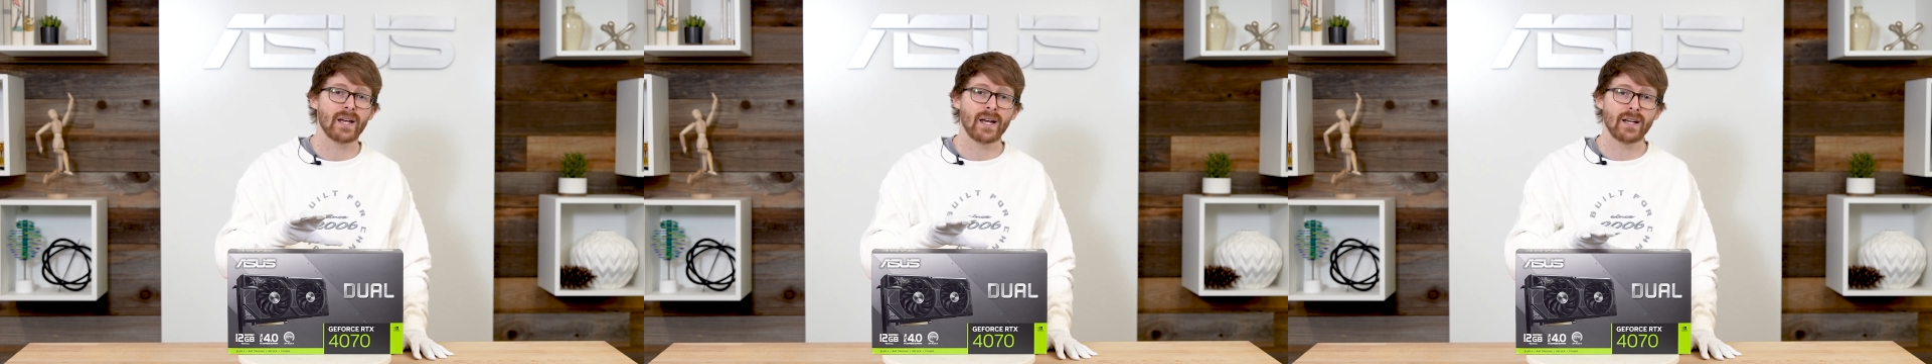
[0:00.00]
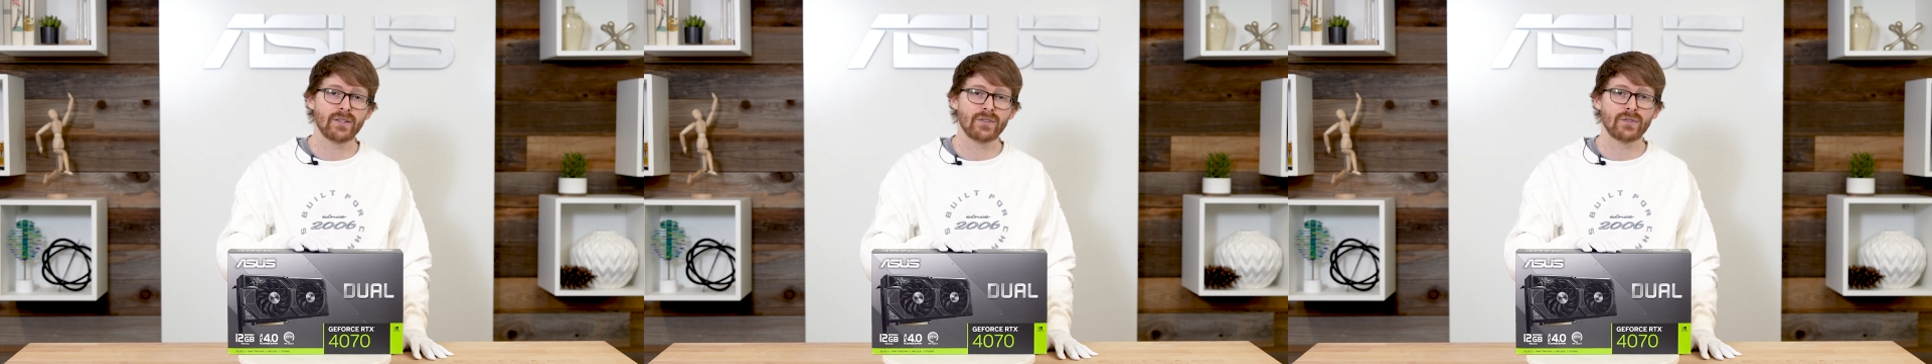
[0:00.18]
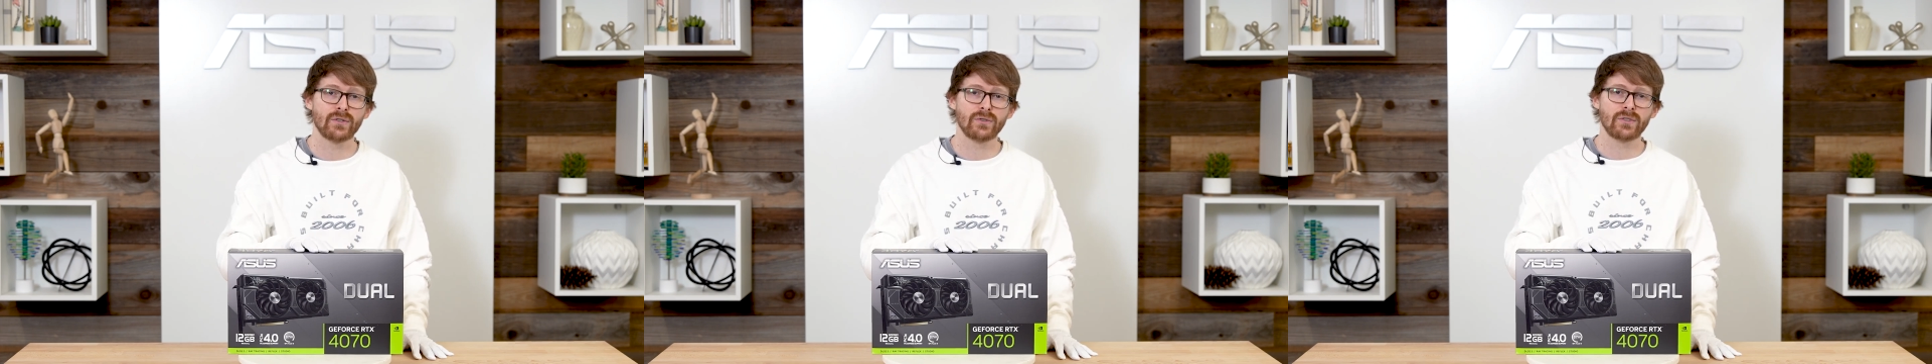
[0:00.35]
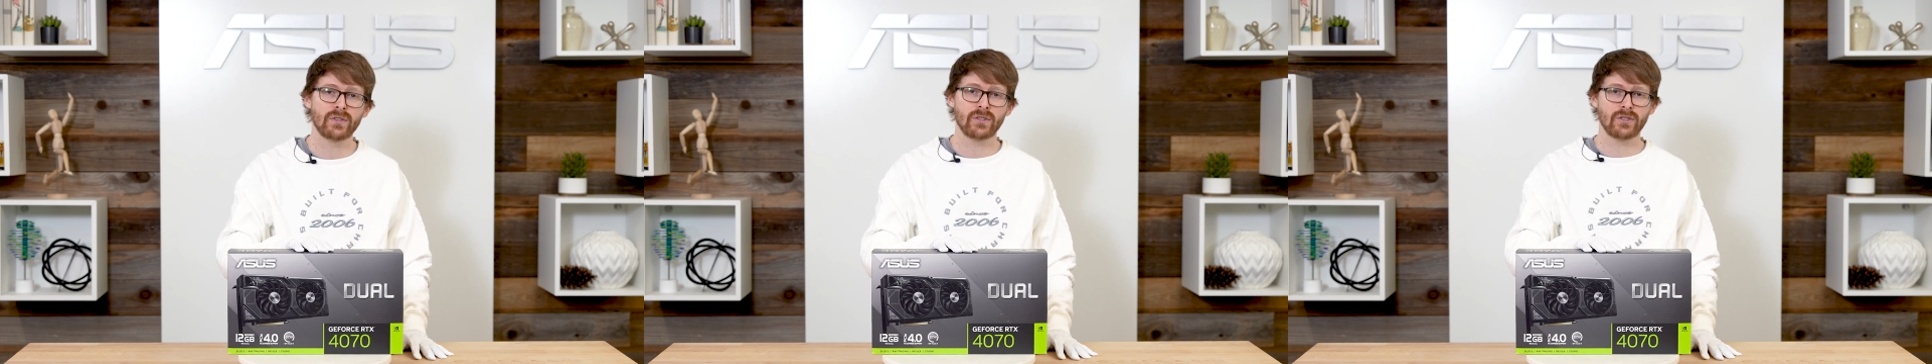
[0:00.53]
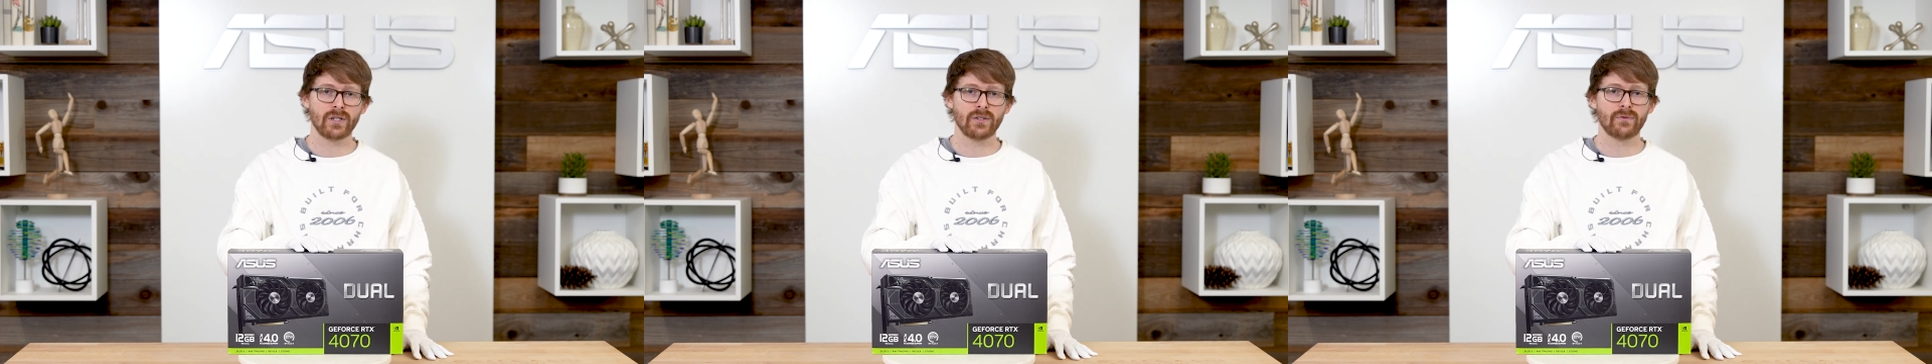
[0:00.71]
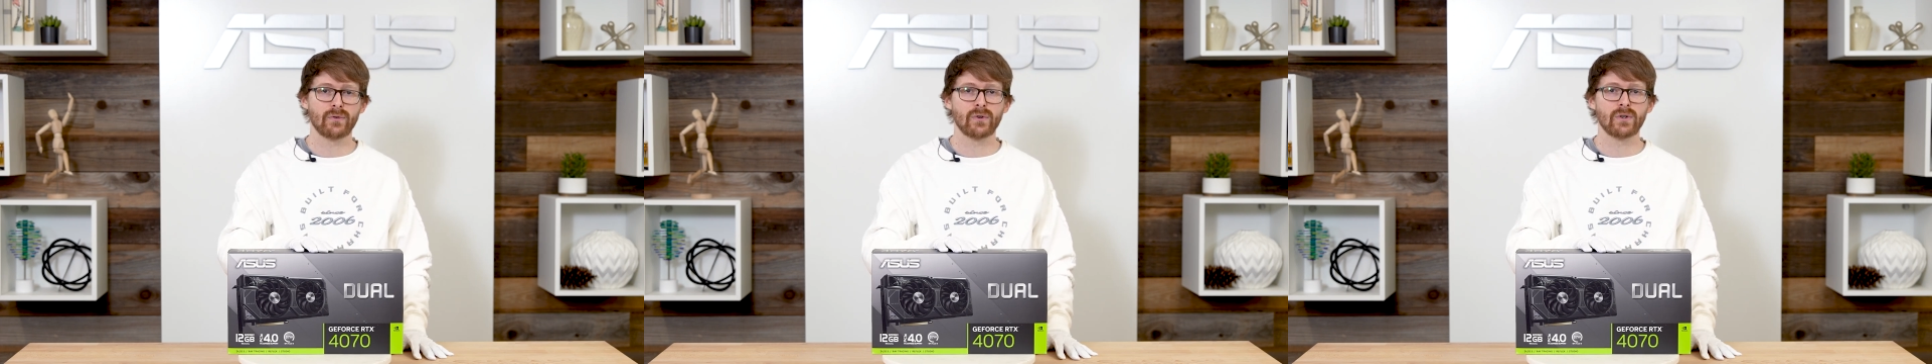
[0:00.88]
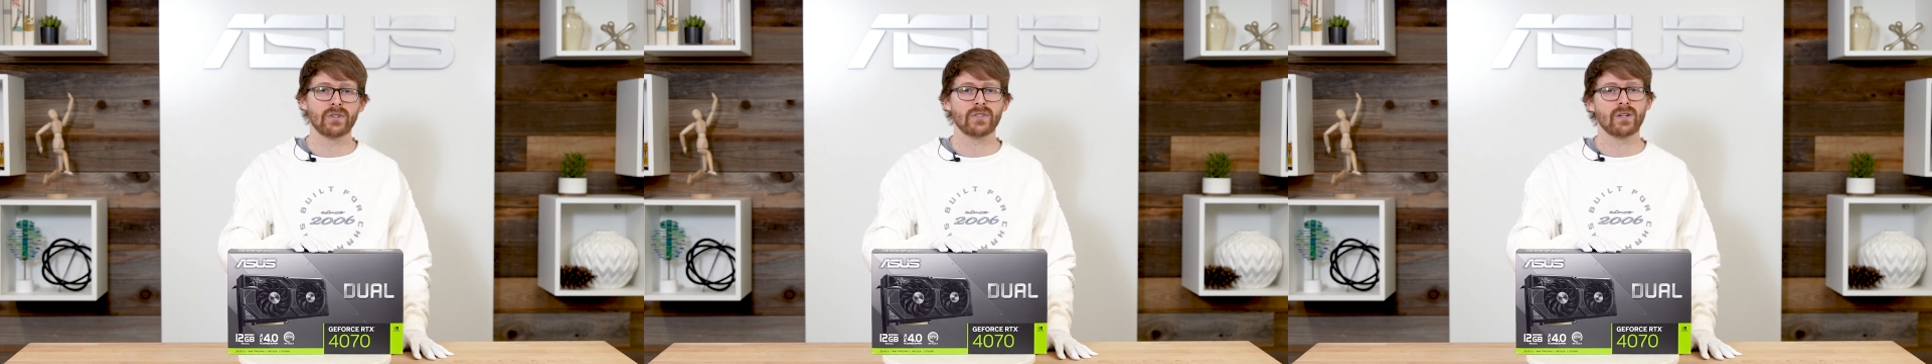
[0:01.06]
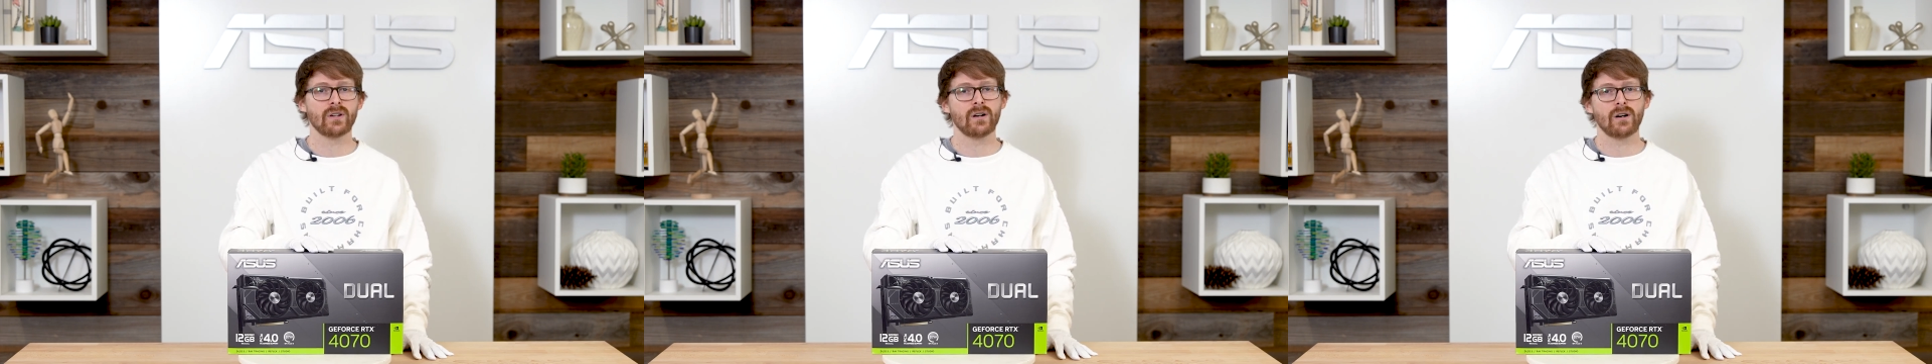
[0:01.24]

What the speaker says: ASUS GeForce